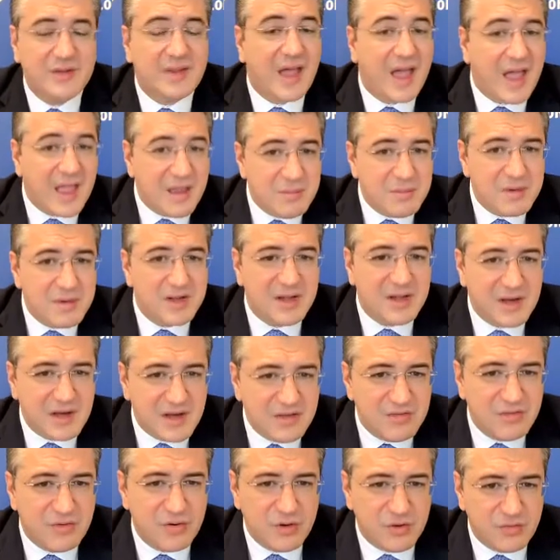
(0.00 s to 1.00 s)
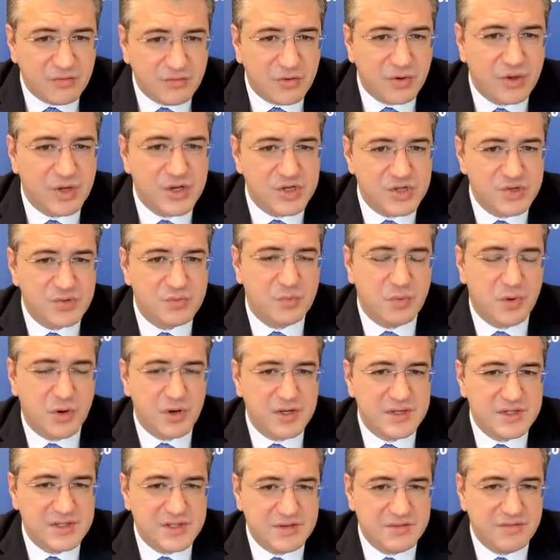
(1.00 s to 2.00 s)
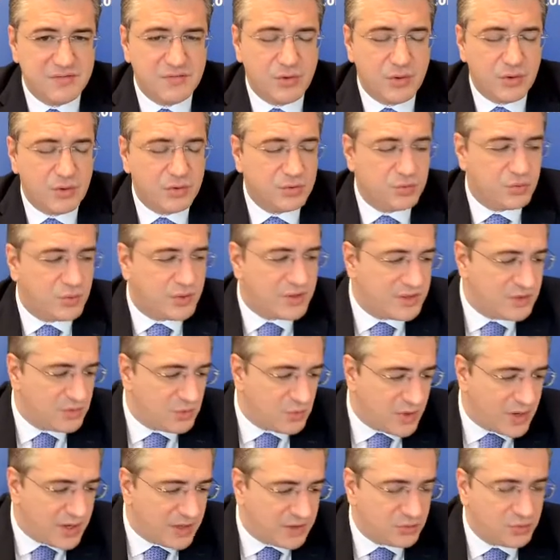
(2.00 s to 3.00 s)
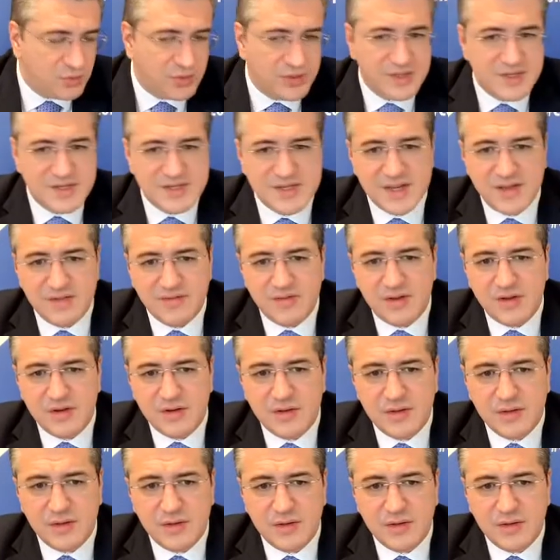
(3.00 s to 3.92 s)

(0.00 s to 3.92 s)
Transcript: timely delivery of cohesion policy for 21-27,